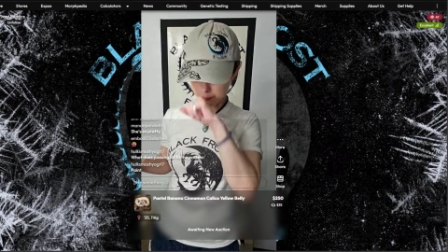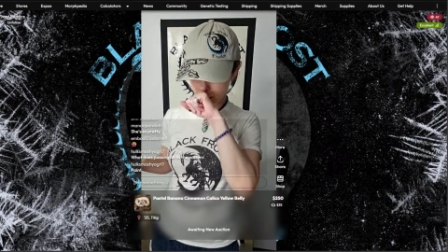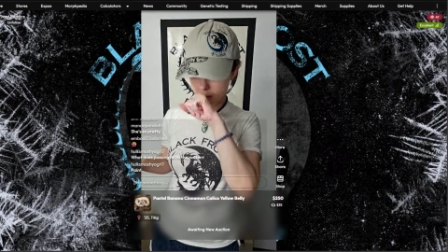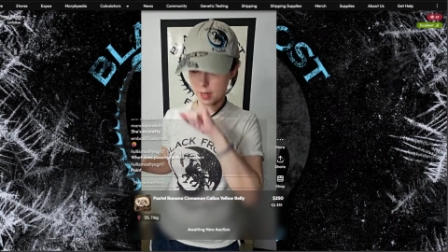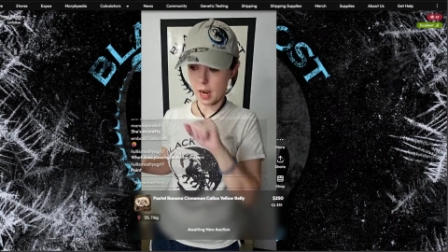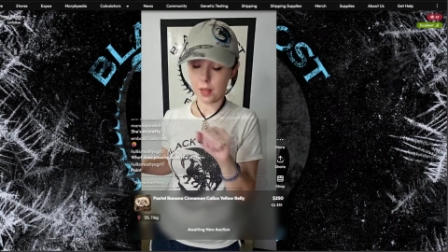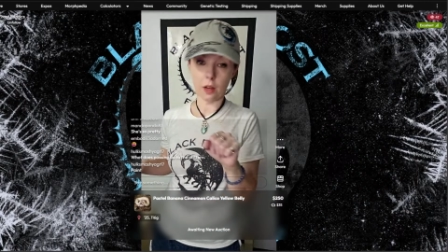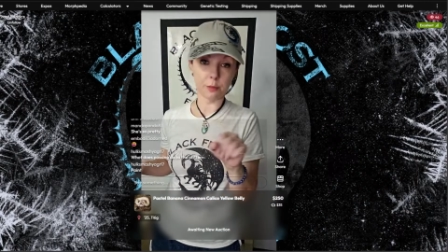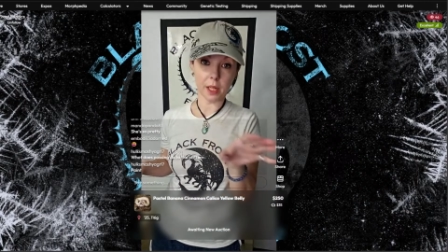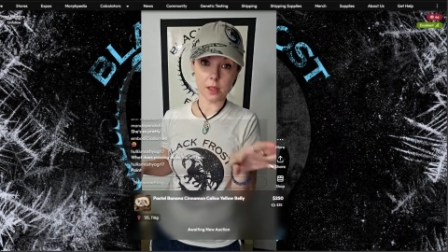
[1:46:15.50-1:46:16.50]
Like, I
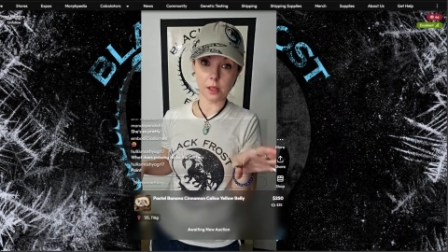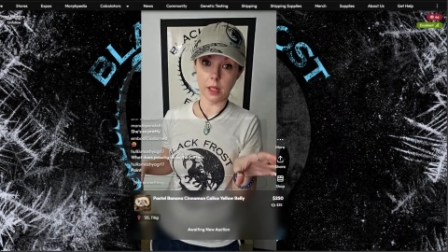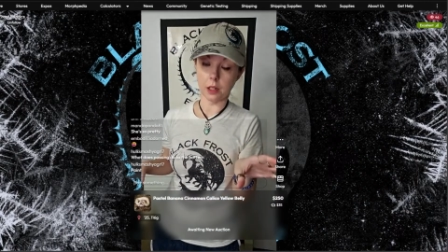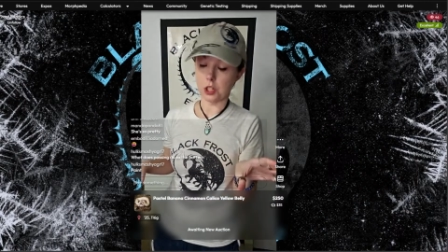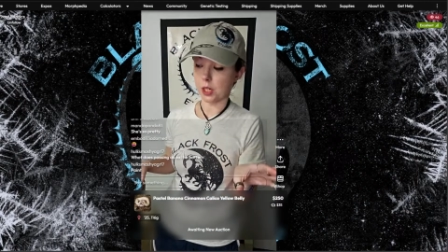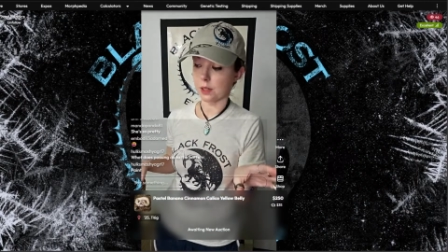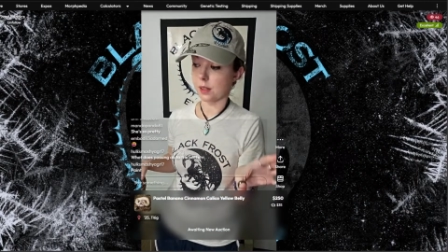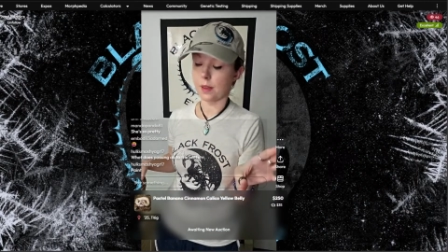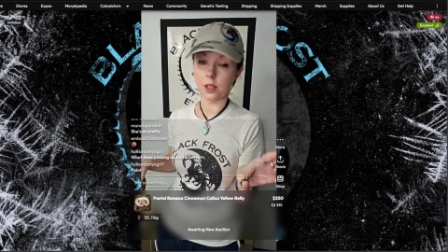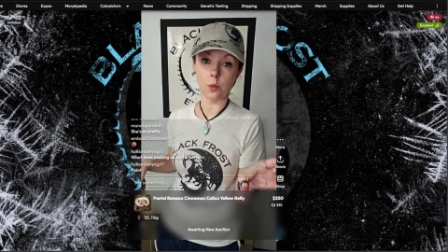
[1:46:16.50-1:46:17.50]
love pixelated genes,
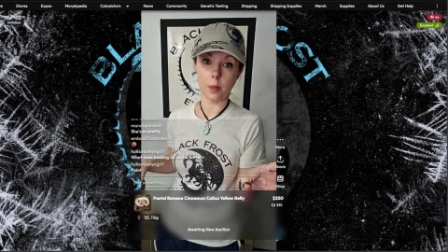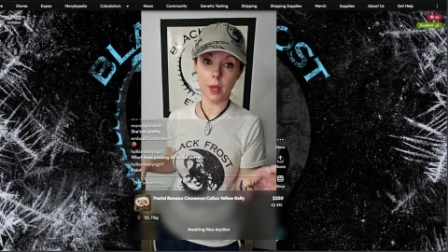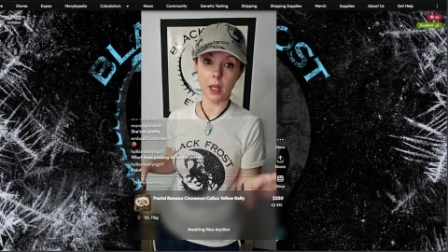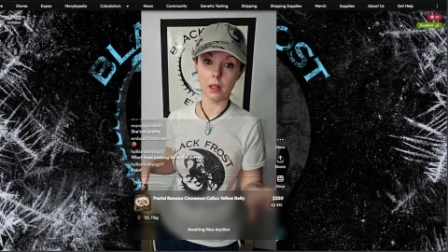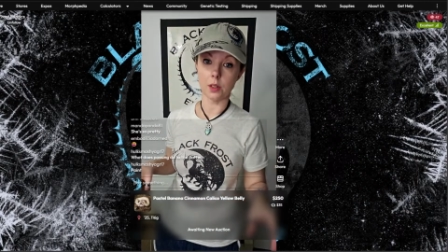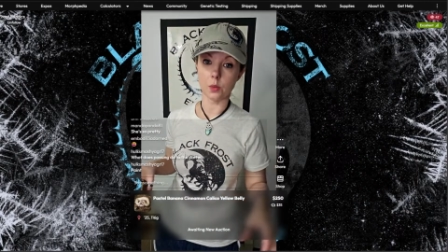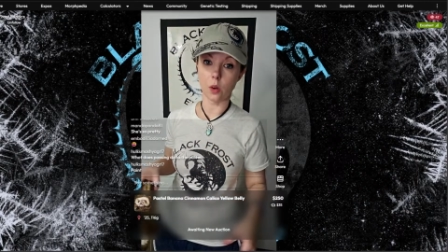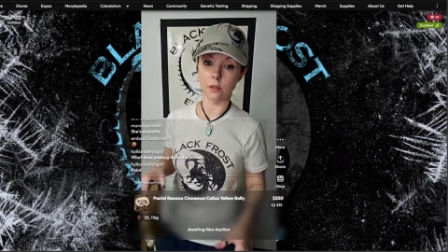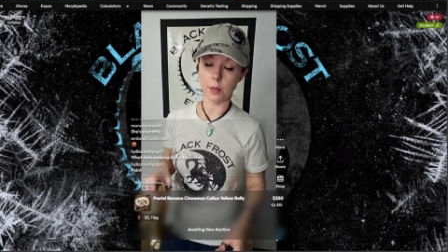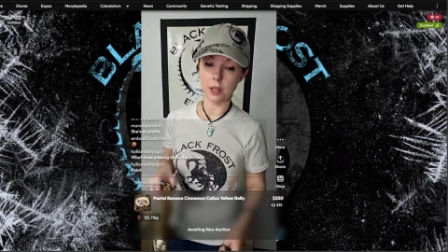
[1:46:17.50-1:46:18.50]
and that's why paint is
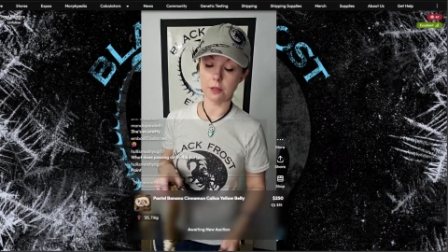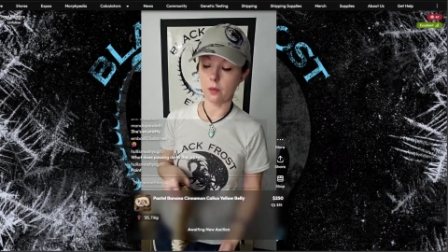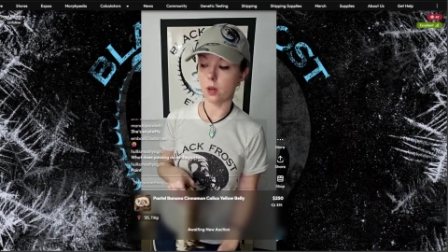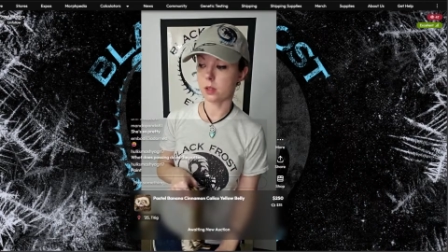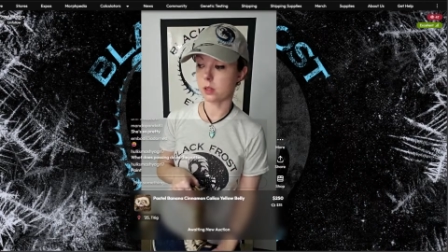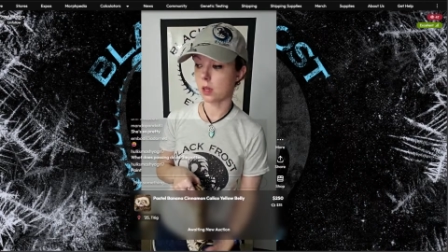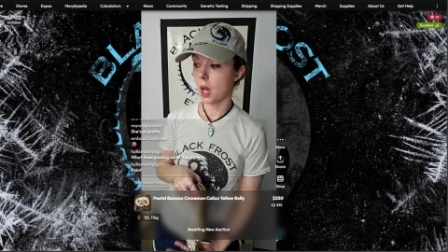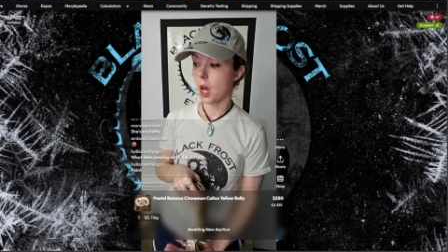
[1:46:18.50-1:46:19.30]
one of my favorites.